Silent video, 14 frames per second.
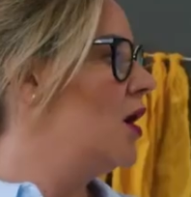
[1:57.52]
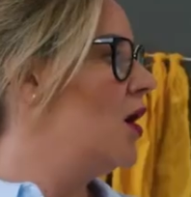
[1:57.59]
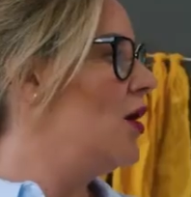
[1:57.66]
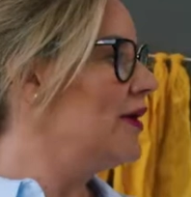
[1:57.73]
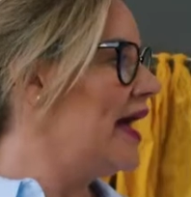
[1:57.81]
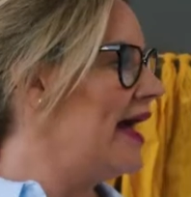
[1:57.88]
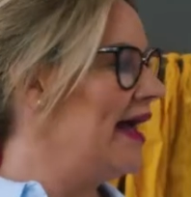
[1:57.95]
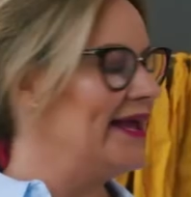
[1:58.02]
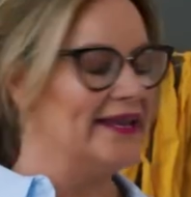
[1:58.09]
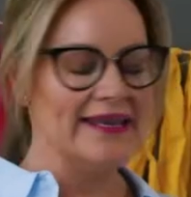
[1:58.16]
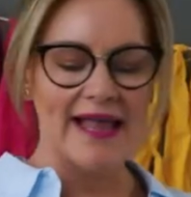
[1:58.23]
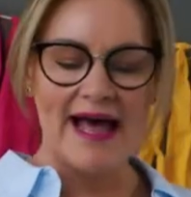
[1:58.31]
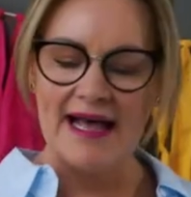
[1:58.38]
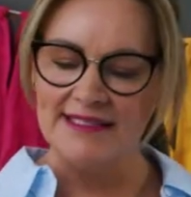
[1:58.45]
Okay,
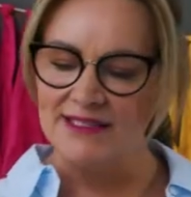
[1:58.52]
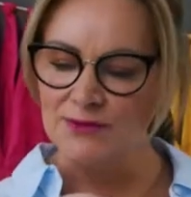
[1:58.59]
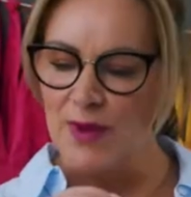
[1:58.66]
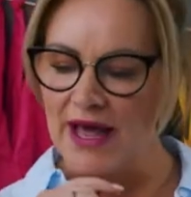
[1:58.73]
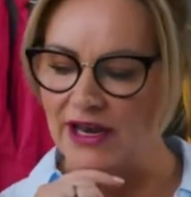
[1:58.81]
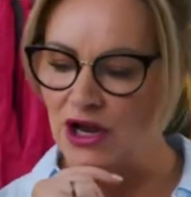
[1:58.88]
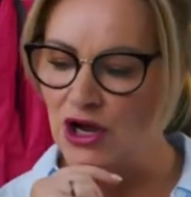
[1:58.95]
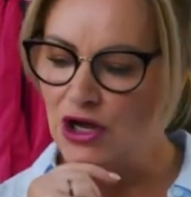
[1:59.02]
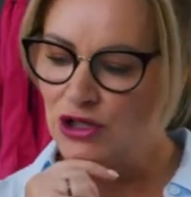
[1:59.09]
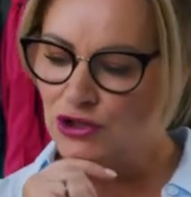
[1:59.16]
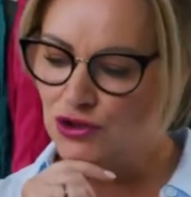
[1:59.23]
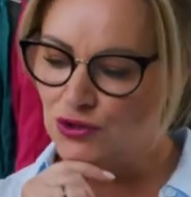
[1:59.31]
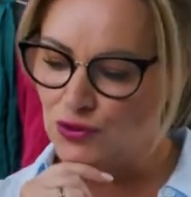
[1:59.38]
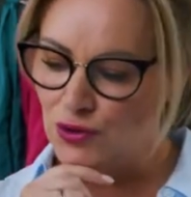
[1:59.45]
last one.
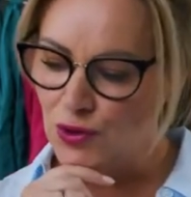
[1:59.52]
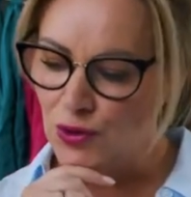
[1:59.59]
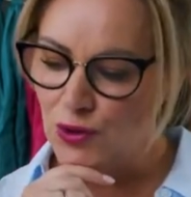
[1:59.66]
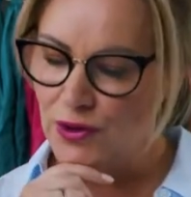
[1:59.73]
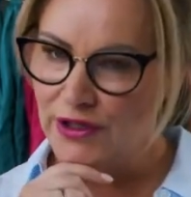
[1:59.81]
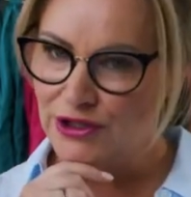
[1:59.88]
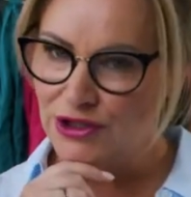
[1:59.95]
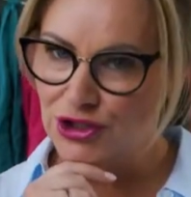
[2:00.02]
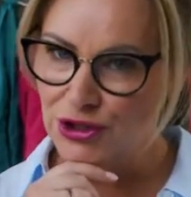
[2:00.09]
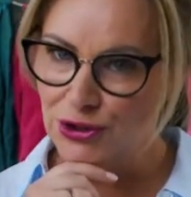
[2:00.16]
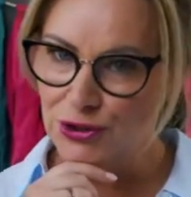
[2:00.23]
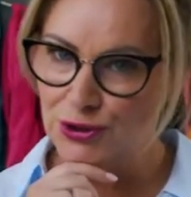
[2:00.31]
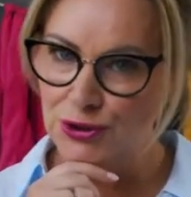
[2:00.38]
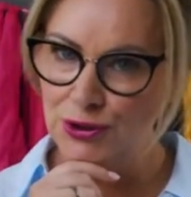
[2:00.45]
Drawl
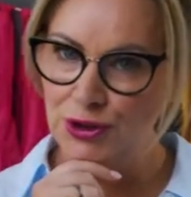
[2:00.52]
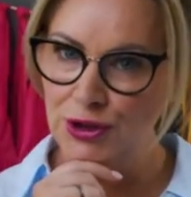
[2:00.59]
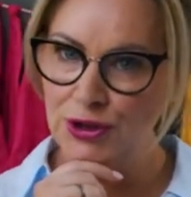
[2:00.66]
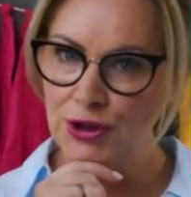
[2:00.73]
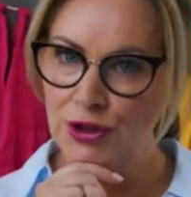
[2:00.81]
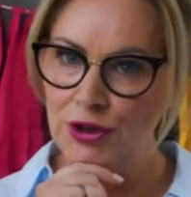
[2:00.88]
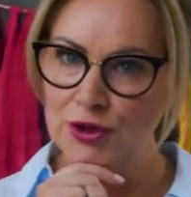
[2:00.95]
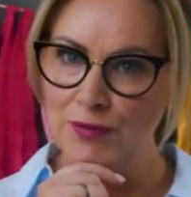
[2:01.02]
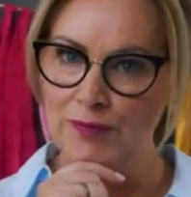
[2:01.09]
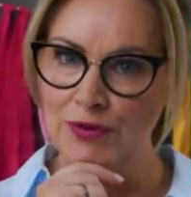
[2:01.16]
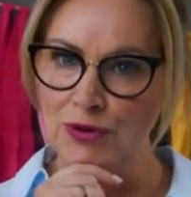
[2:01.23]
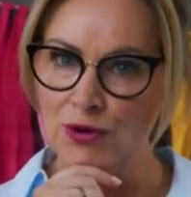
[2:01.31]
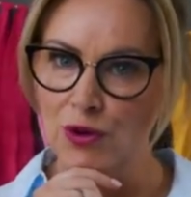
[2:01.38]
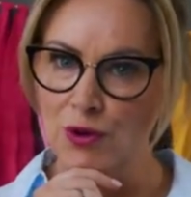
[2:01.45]
to
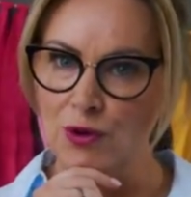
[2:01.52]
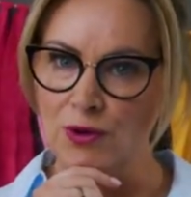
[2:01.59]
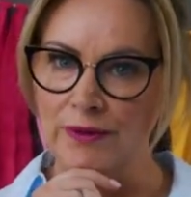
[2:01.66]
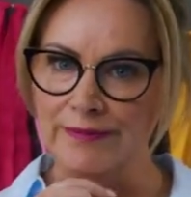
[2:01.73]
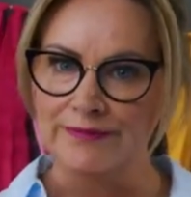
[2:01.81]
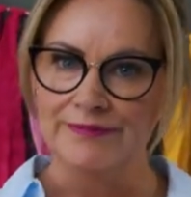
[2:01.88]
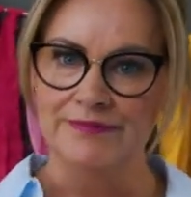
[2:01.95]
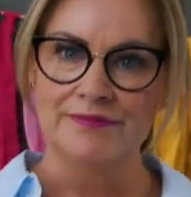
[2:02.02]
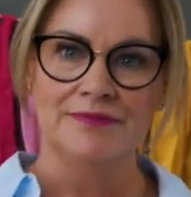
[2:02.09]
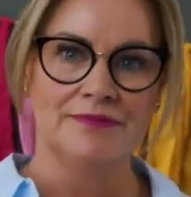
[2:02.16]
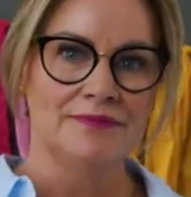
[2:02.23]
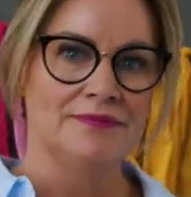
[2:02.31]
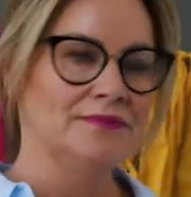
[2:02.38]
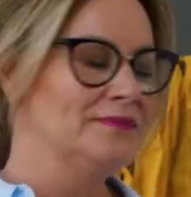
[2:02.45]
brawl.
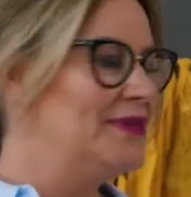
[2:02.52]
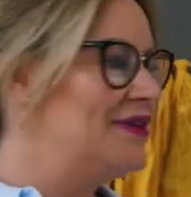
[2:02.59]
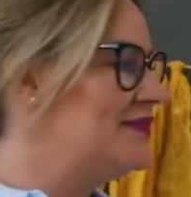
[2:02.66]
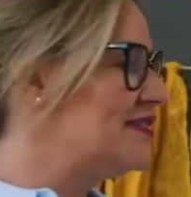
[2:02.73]
Bit of a